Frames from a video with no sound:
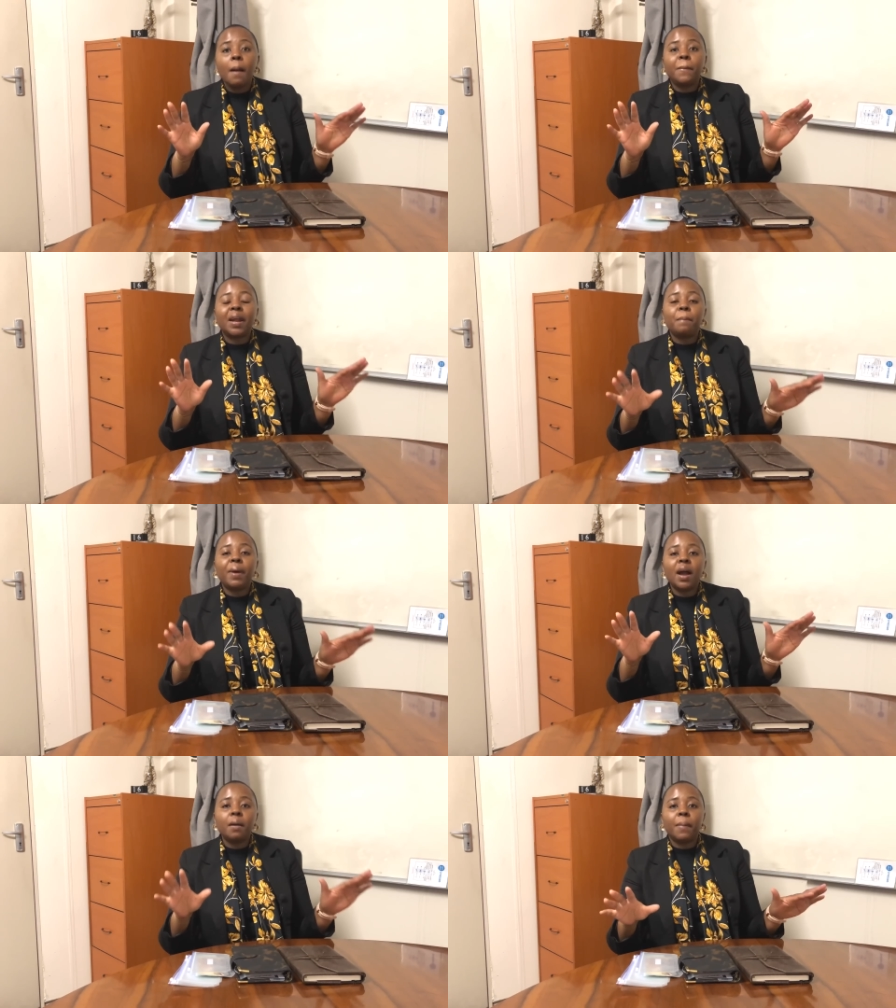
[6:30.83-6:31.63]
but I
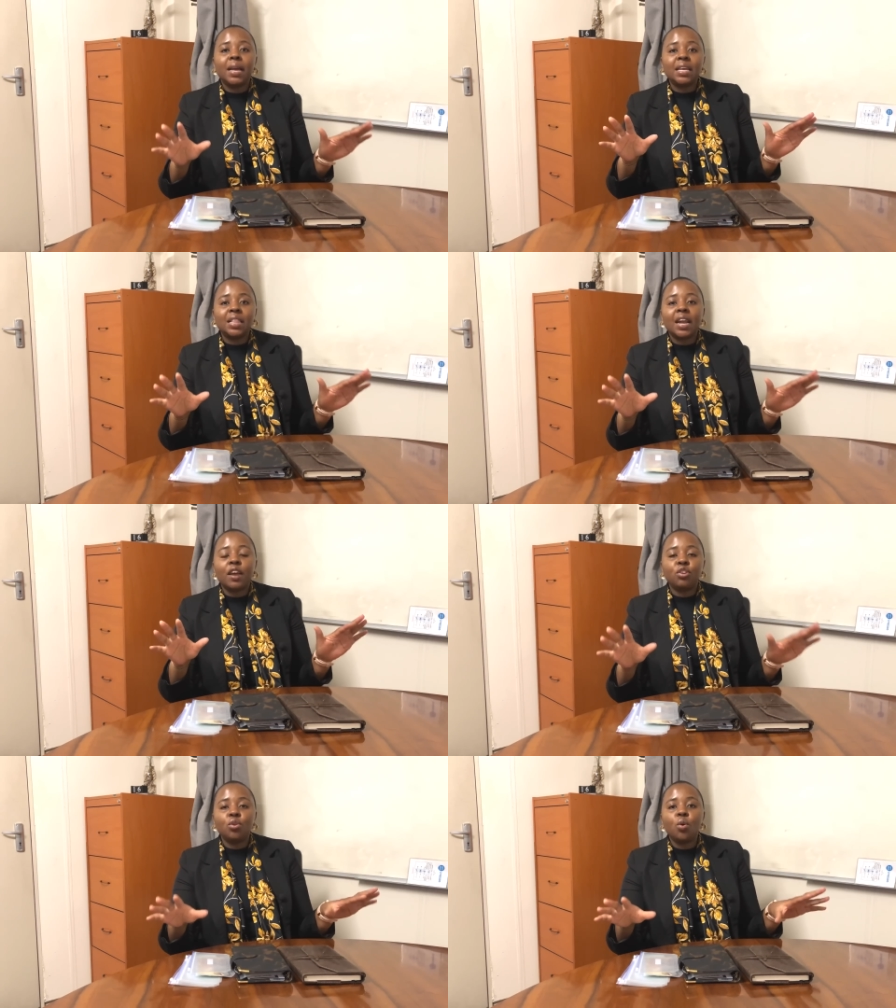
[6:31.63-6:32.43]
park money that I
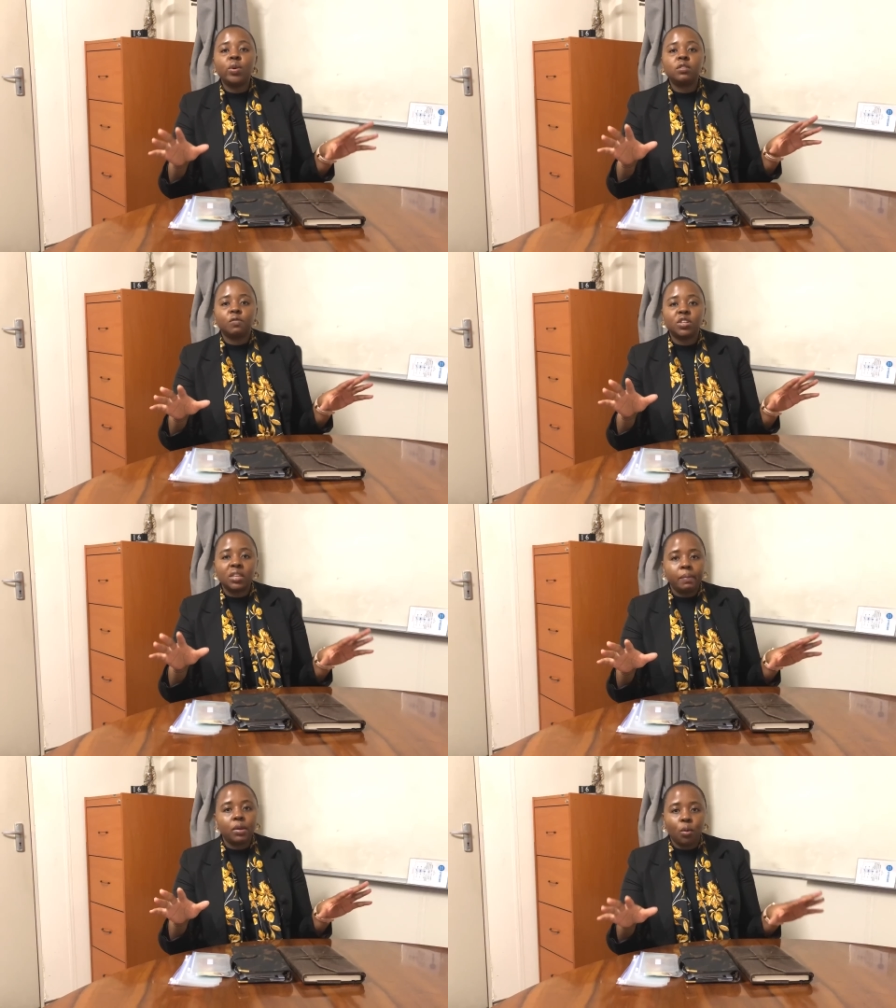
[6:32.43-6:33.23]
know is for
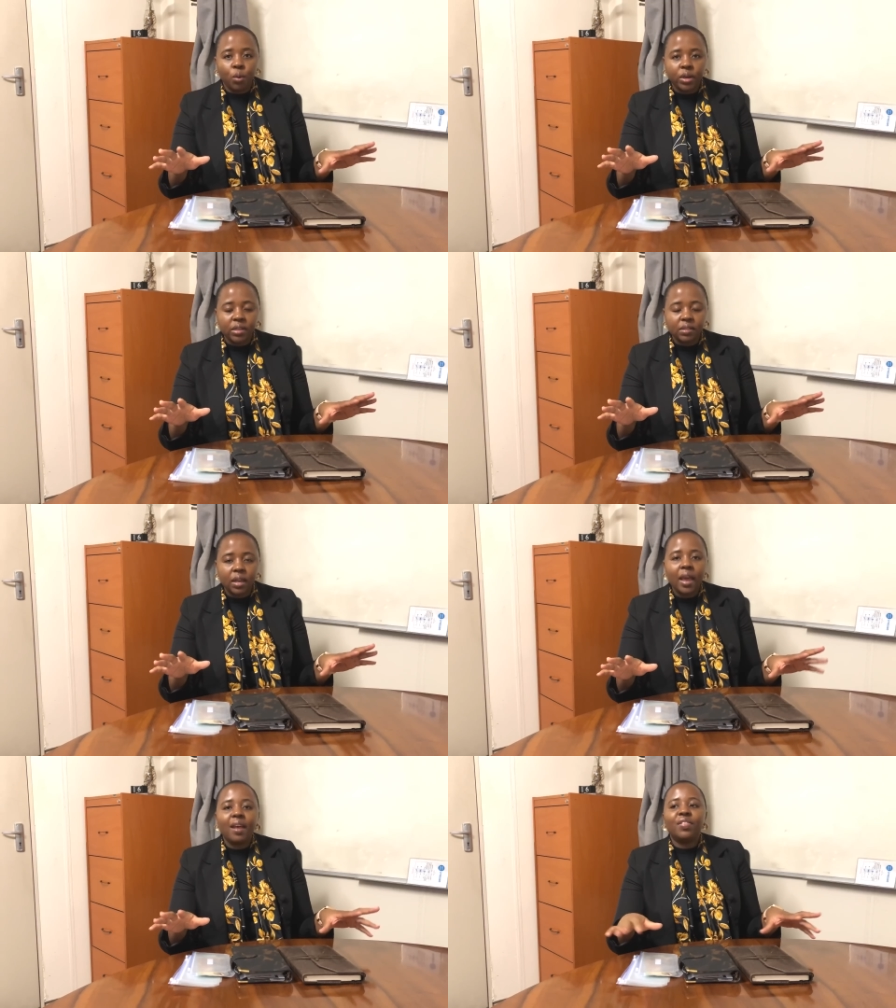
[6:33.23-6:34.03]
debit orders
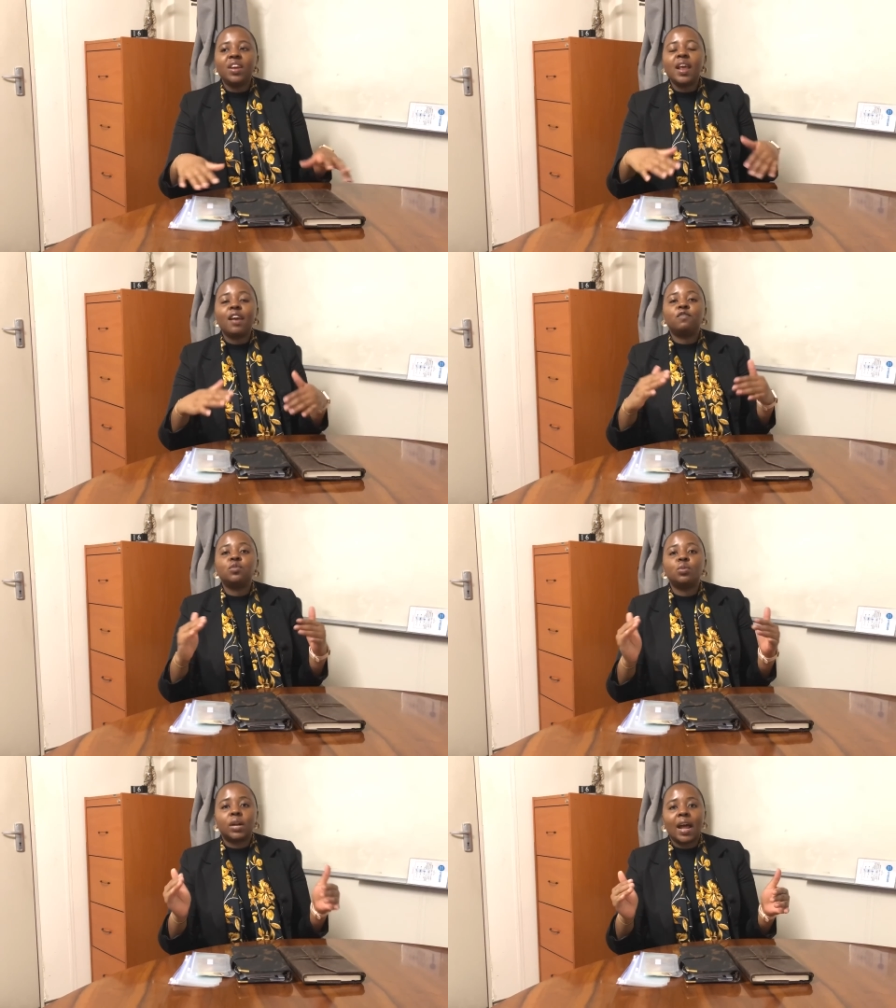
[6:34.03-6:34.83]
that have
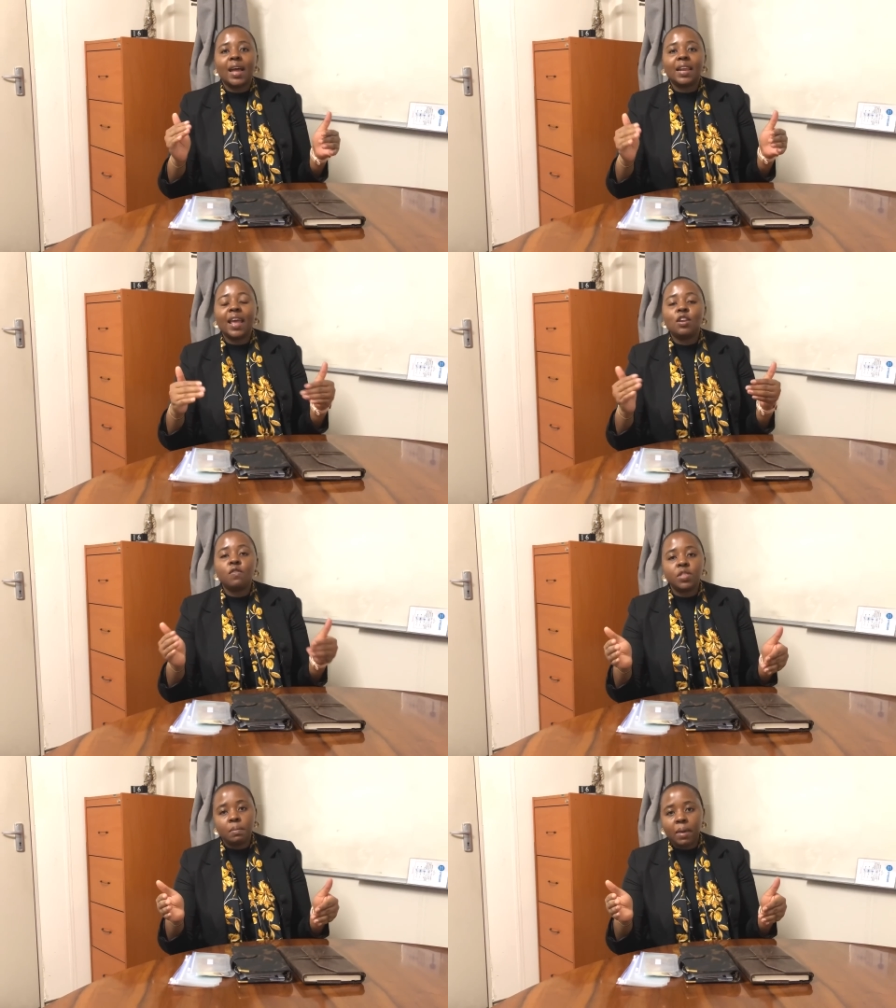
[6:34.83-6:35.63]
to run end
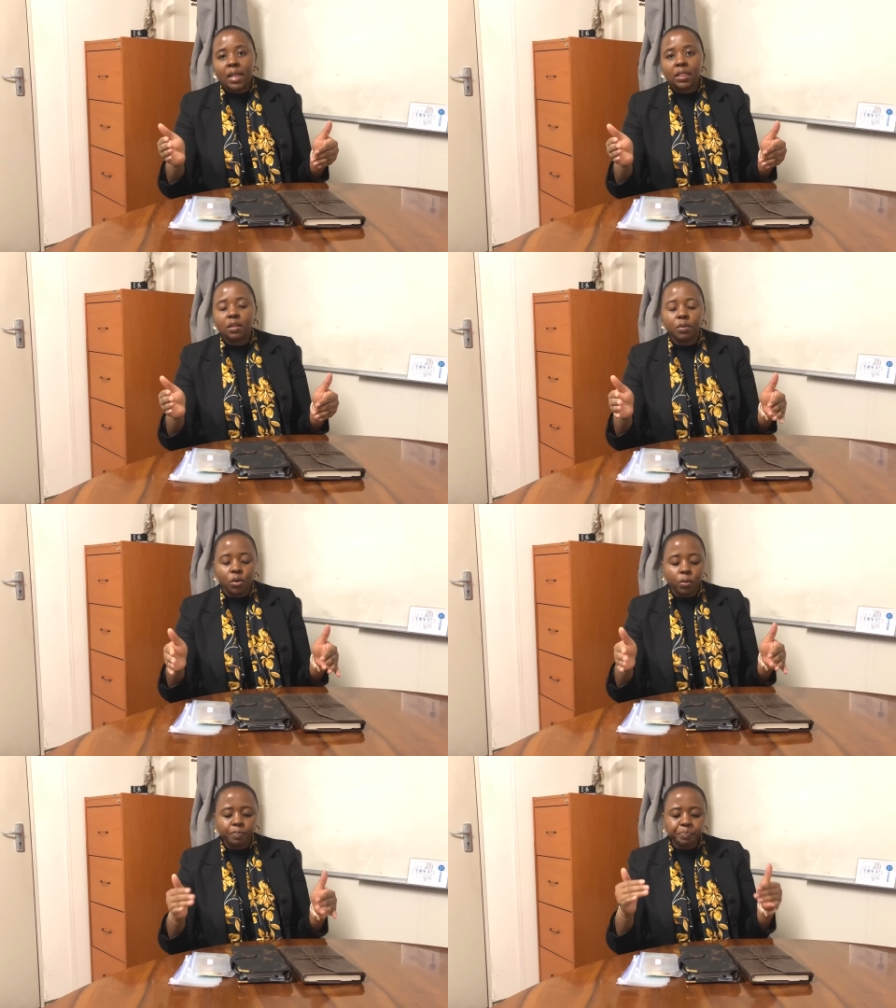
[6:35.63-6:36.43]
of the month, you
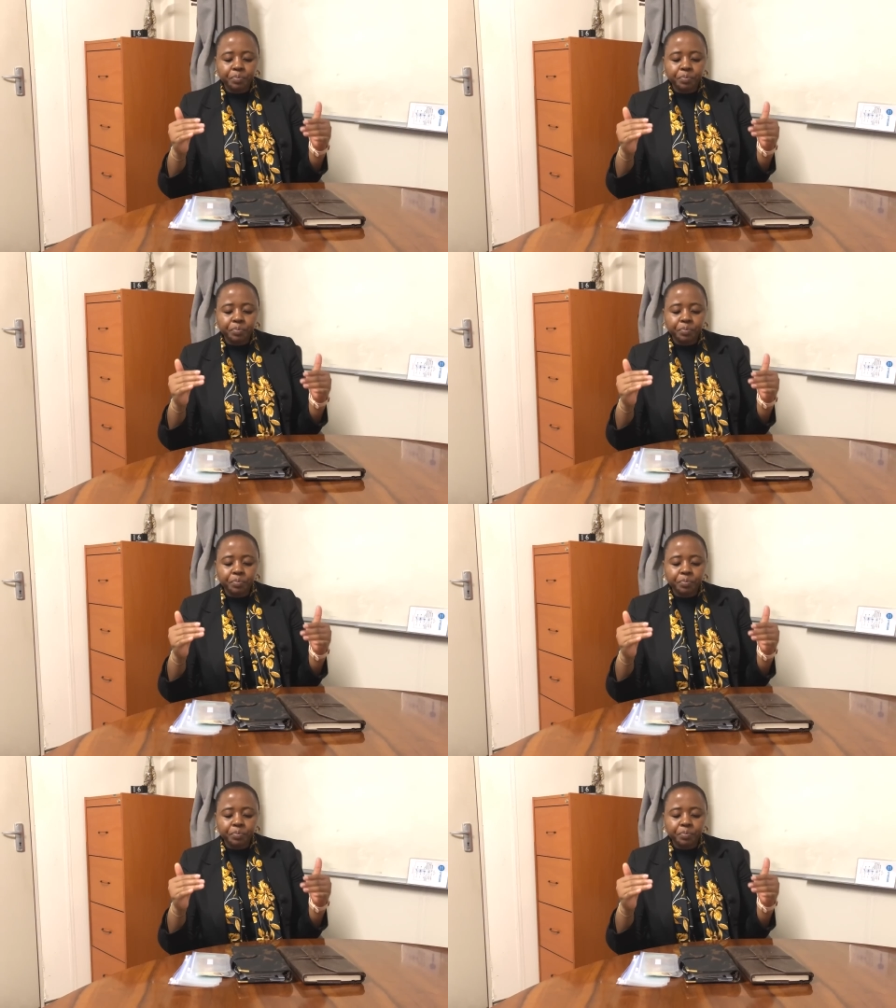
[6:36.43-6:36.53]
know?